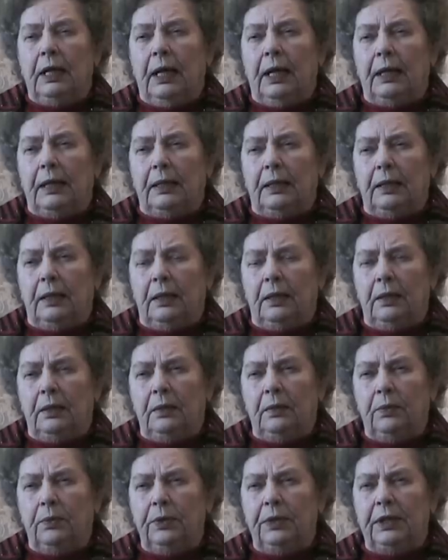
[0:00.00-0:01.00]
and
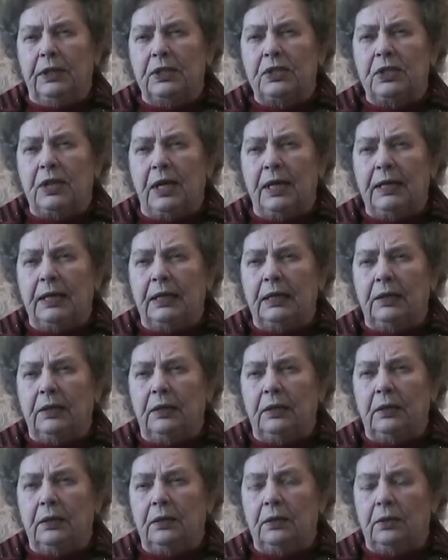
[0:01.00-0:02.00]
we decided
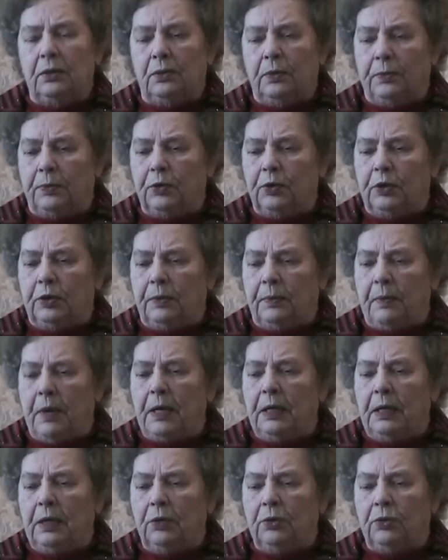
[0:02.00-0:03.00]
to put the
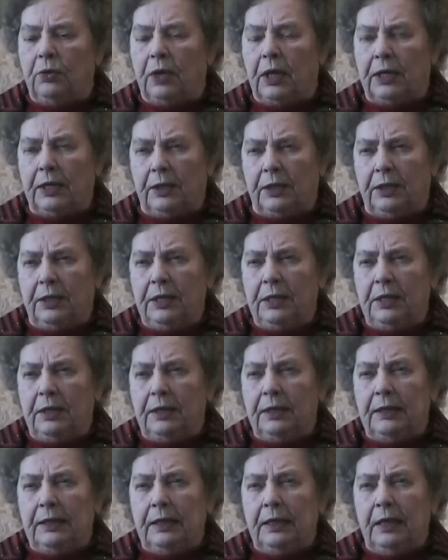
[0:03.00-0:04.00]
money together
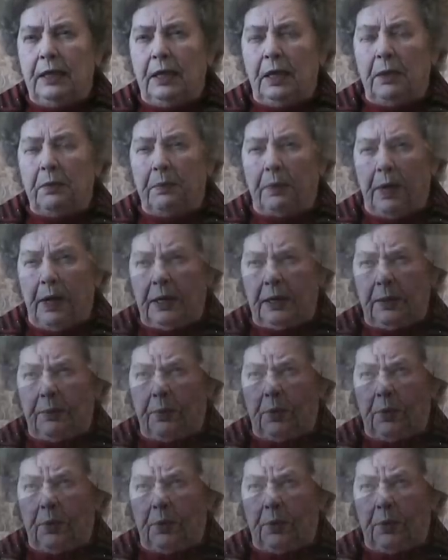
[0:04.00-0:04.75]
and buy the